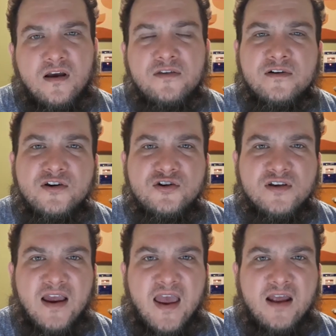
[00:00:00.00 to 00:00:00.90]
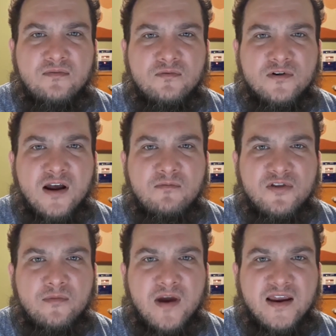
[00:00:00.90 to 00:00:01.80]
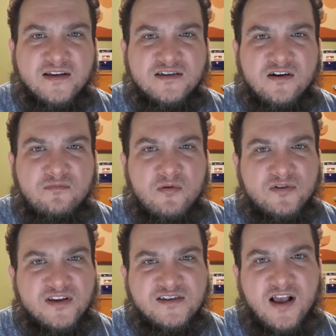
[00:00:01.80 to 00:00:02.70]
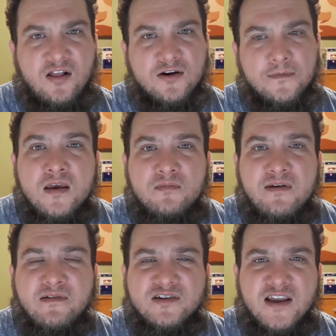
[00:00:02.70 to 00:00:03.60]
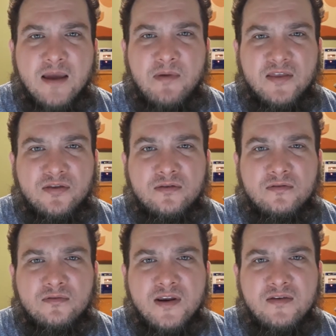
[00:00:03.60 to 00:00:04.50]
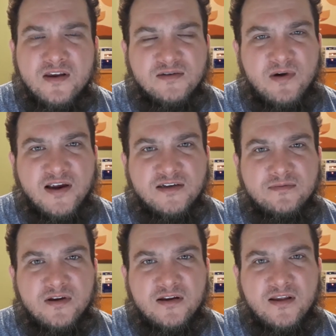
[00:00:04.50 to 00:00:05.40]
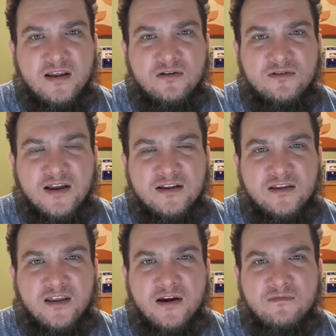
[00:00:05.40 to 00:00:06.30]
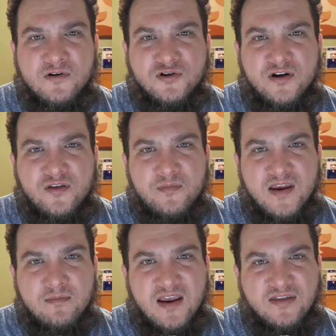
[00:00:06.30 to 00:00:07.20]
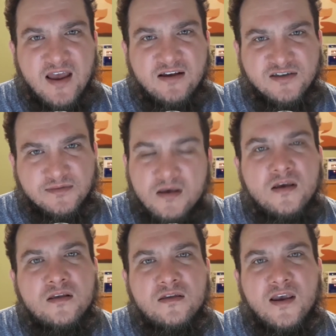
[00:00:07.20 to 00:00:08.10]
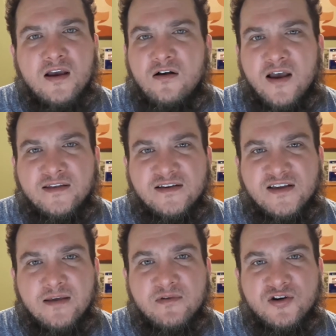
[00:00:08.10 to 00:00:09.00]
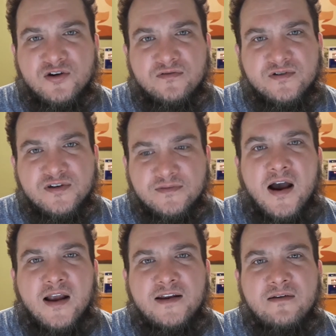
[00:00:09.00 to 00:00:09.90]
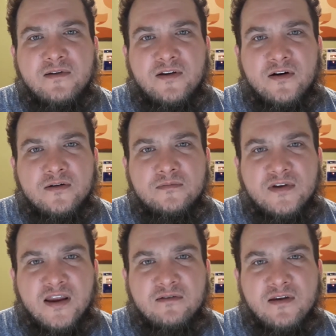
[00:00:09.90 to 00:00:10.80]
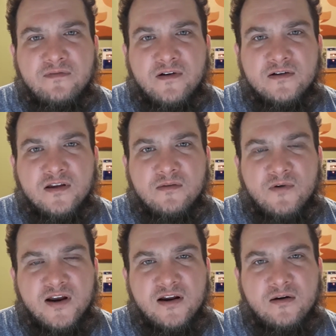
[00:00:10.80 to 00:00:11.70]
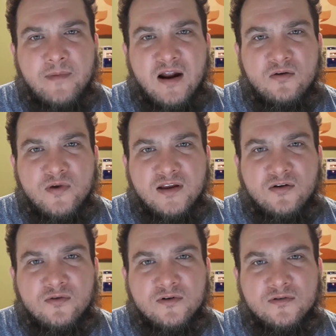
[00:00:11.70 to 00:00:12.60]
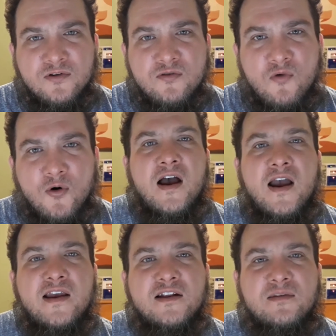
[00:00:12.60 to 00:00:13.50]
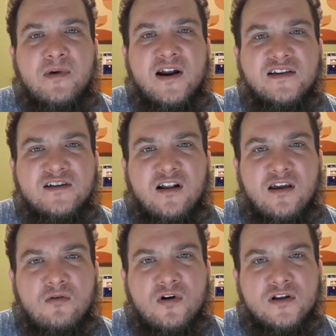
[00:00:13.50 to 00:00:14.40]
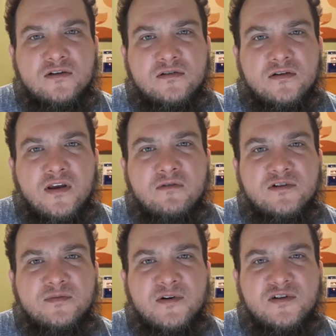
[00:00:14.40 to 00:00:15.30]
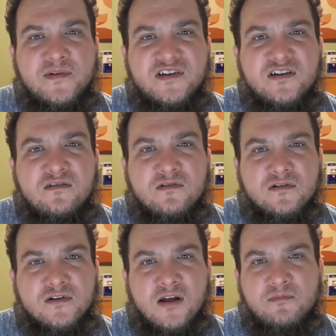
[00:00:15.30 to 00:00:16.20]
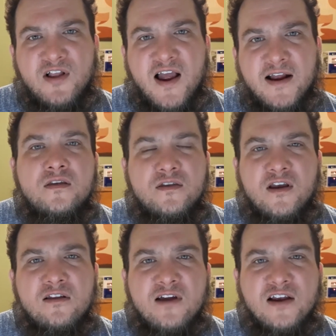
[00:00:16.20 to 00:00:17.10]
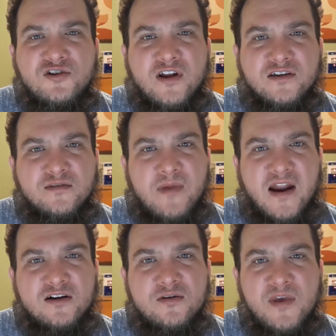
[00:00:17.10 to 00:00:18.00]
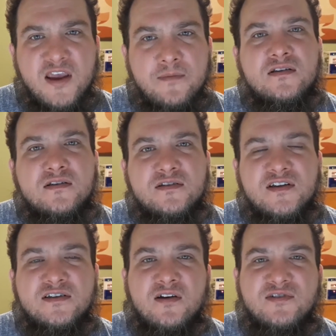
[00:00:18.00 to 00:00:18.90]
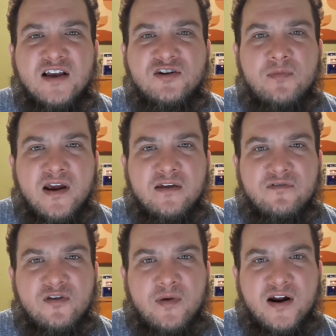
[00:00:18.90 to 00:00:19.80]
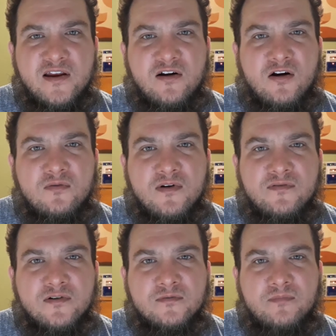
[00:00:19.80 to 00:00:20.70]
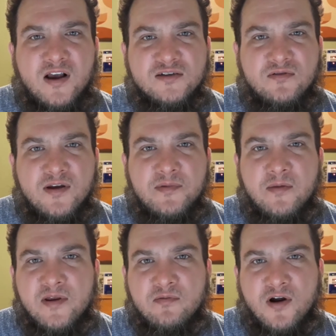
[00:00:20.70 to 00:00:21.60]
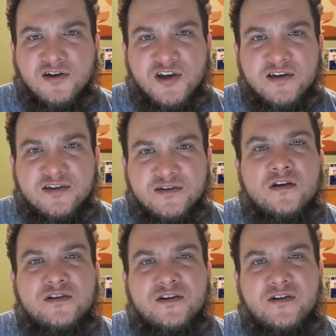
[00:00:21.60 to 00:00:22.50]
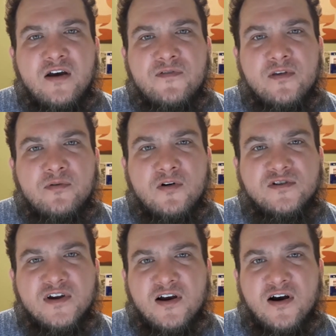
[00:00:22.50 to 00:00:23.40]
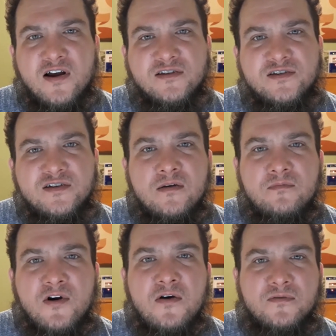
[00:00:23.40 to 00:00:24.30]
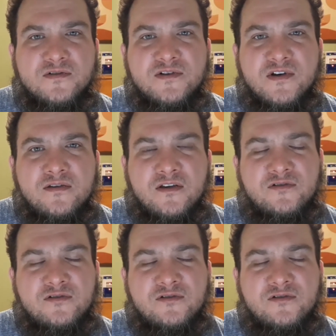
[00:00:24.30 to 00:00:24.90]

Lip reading: Other issues I had were not with the mic itself, but with the seller. Previously, I bought 3 of these mics, and they look like their version of the BM-8000. They all had the same issues. I did return them and get a refund and waited about a week to order 2 more. I got the body style I wanted. It was supposed to be silver, not black. The color actually doesn't matter to me, since I was actually buying it for the body and hardware for possible upcoming projects. So now for the pros and cons. Pros. The